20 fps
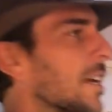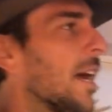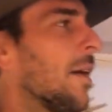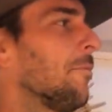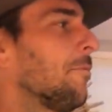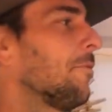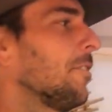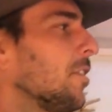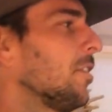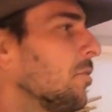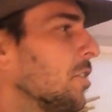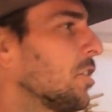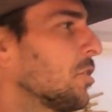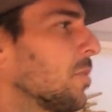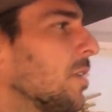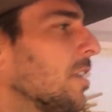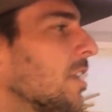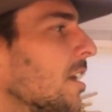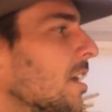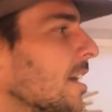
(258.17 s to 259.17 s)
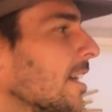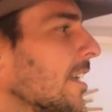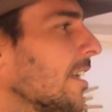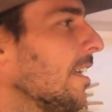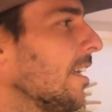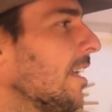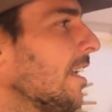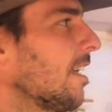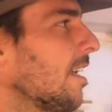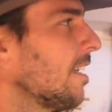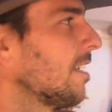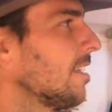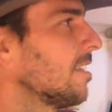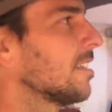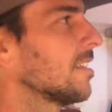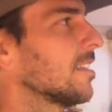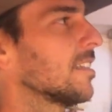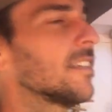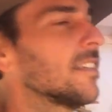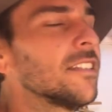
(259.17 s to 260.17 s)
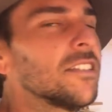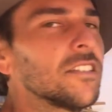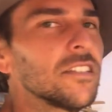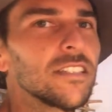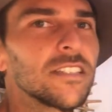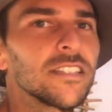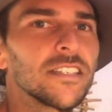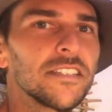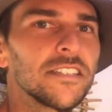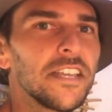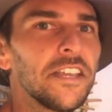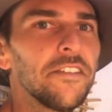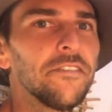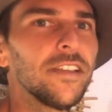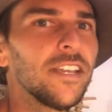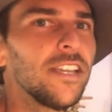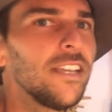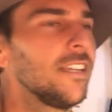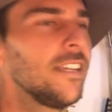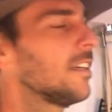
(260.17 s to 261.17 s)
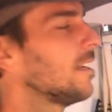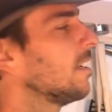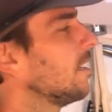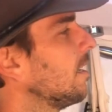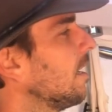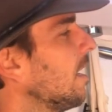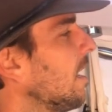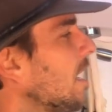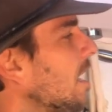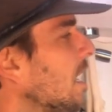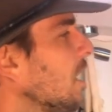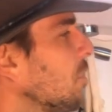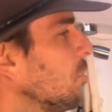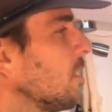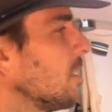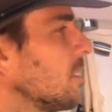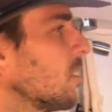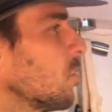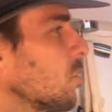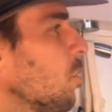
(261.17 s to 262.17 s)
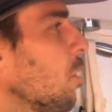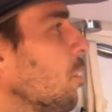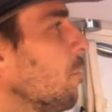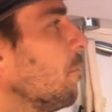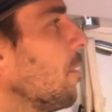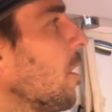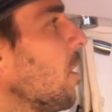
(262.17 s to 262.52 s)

comfort, which we like, is just the TV. Uh, it runs 12